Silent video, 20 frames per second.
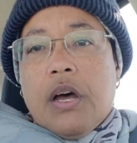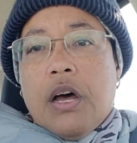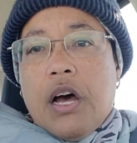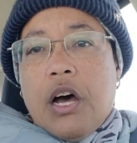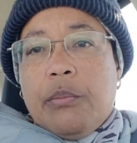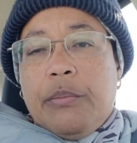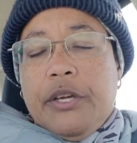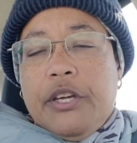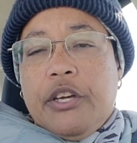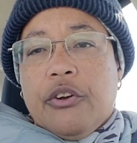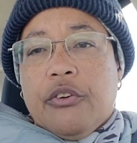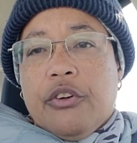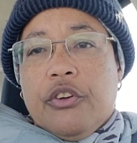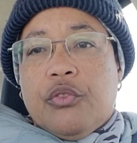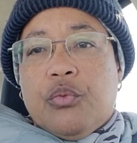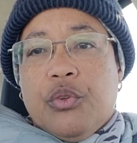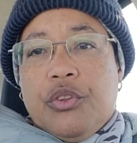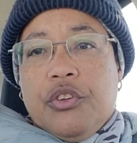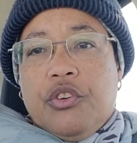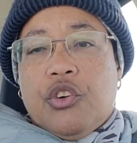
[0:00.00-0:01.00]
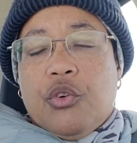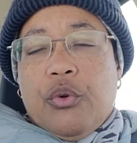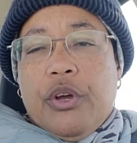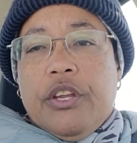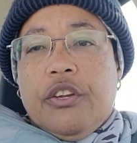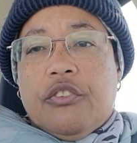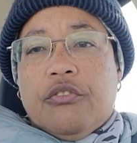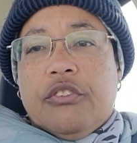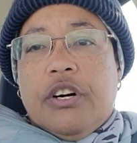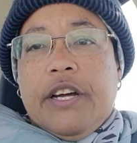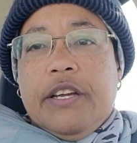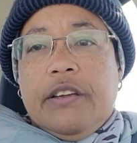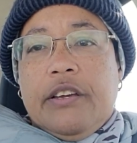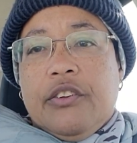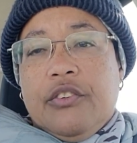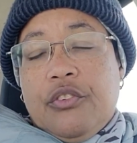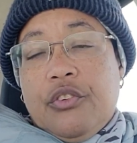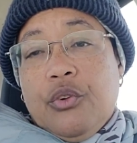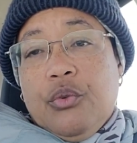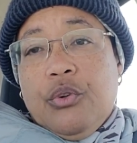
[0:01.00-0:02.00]
I'll be curious what the terrain's like,
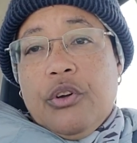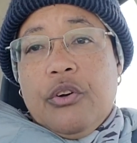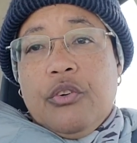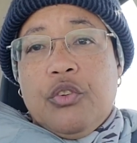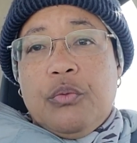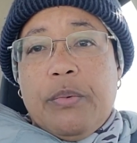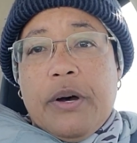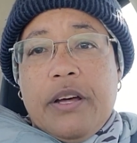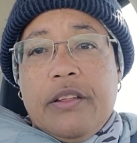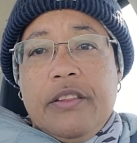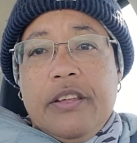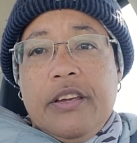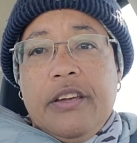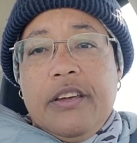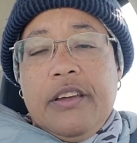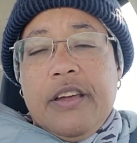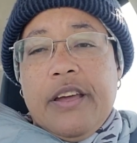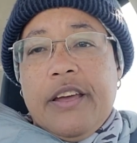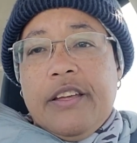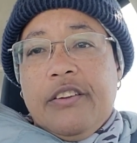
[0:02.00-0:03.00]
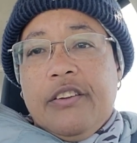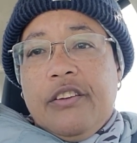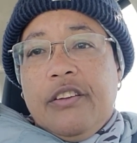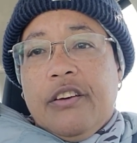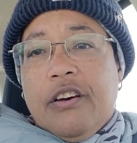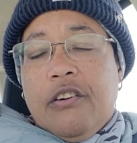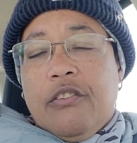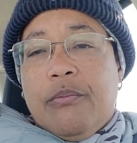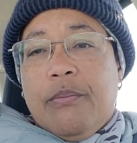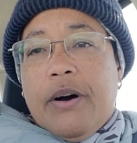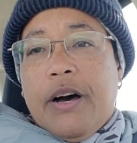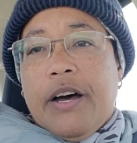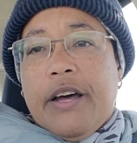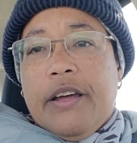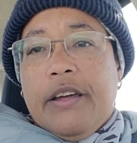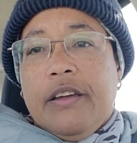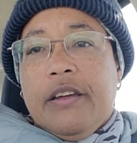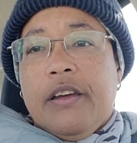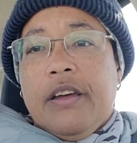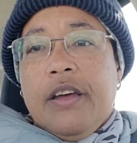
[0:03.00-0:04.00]
because who knows, by the end of
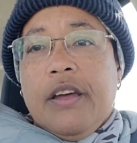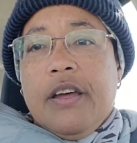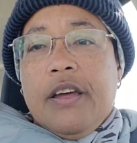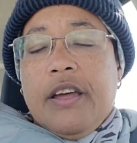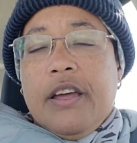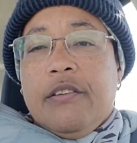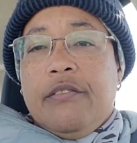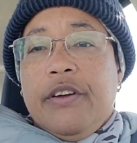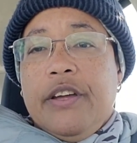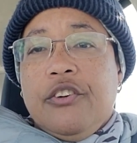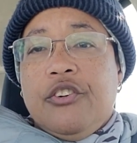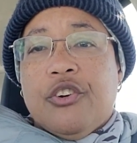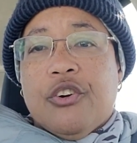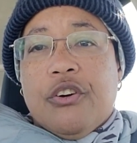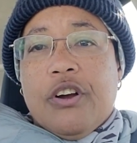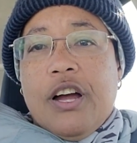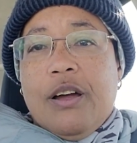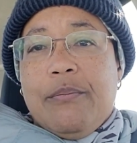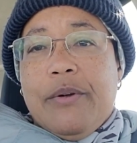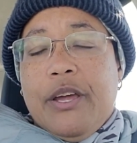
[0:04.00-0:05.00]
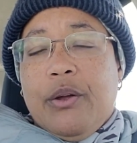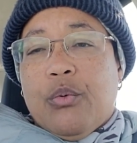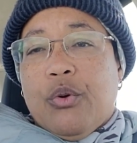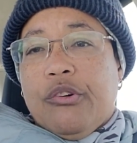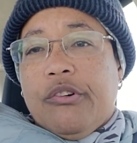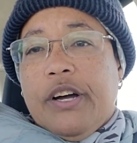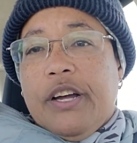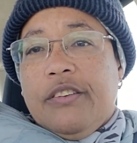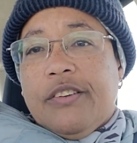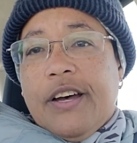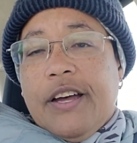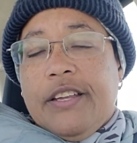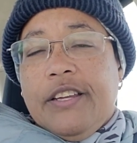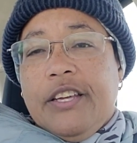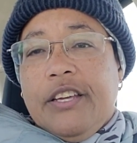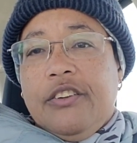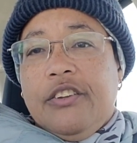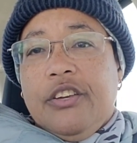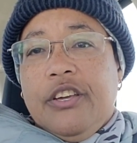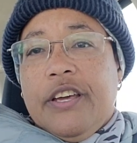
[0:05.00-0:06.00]
my adventure, I may realize I
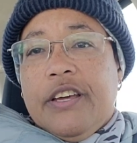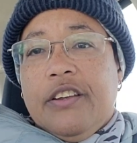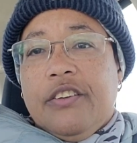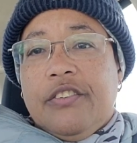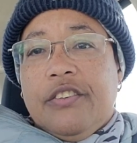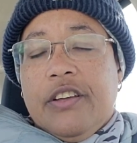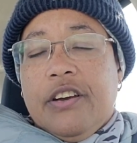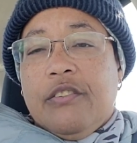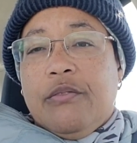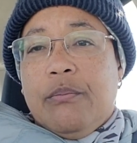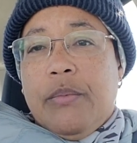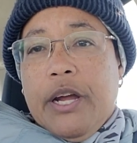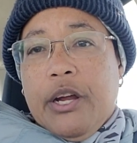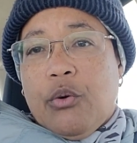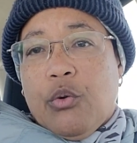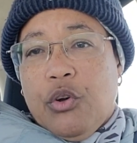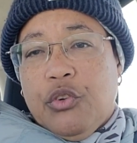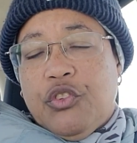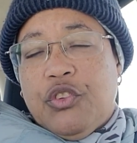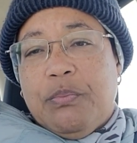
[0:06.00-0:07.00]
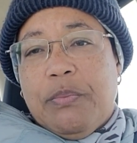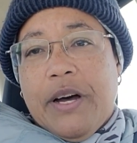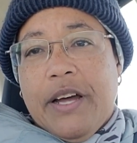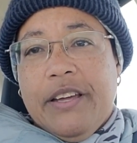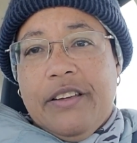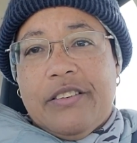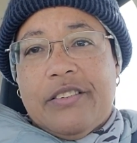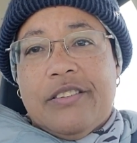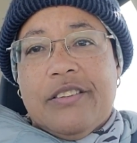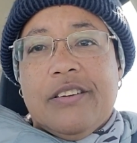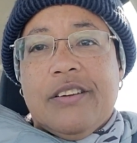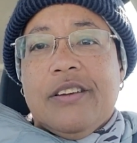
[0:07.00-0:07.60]
need to get a set of micro spikes.